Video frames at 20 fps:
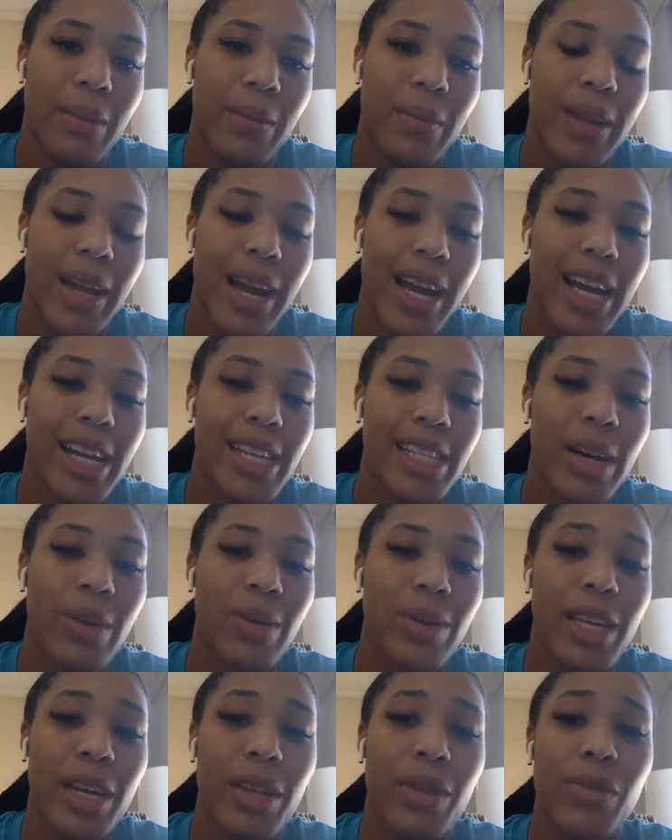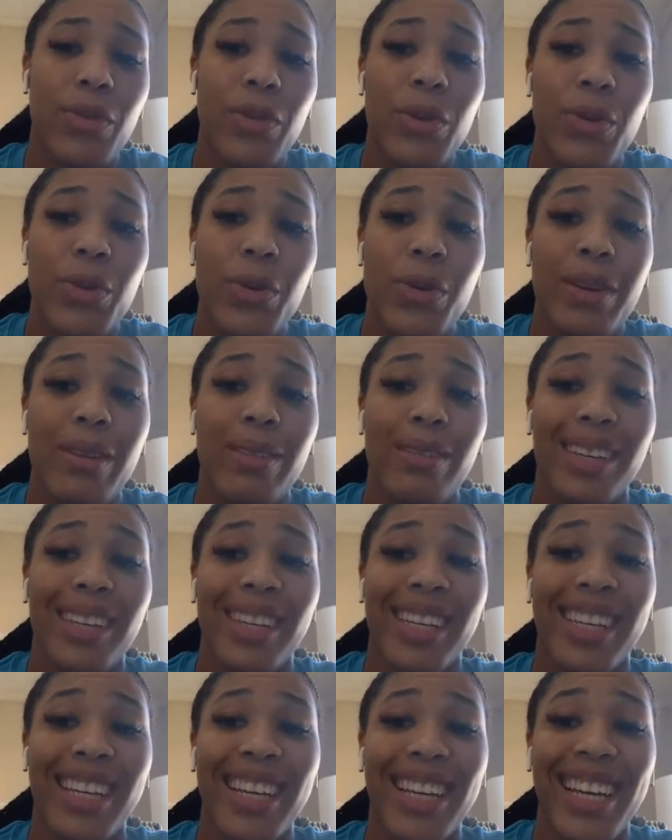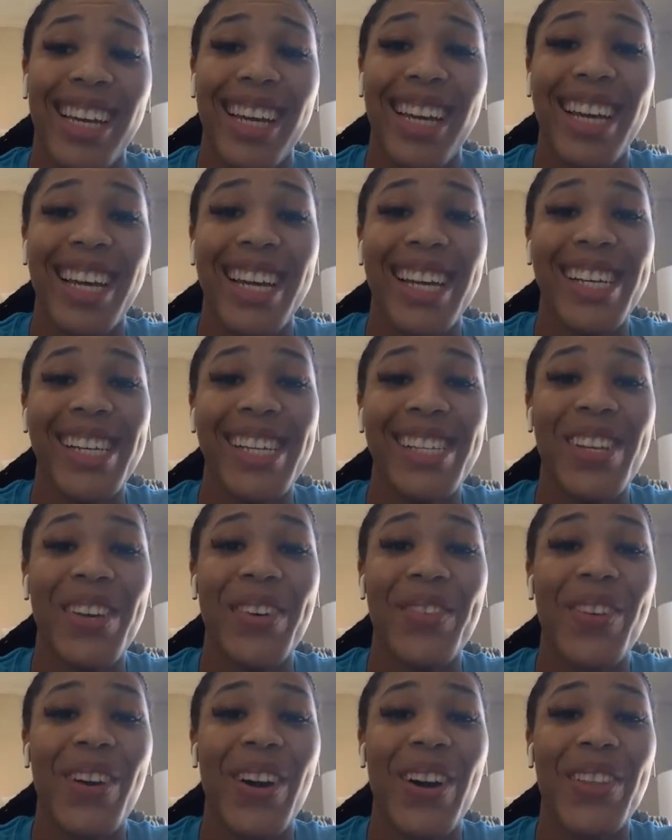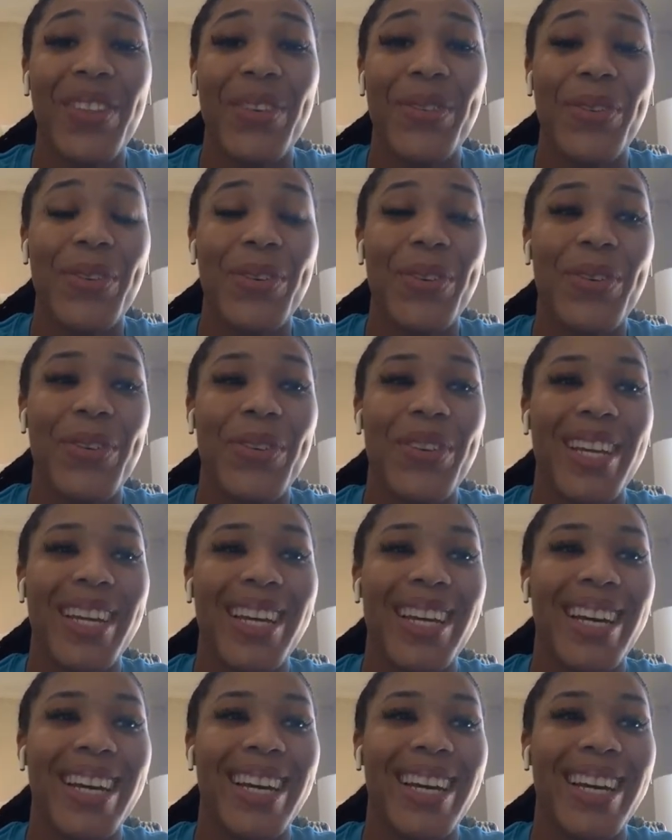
But I guess I would say the food. So far, the food.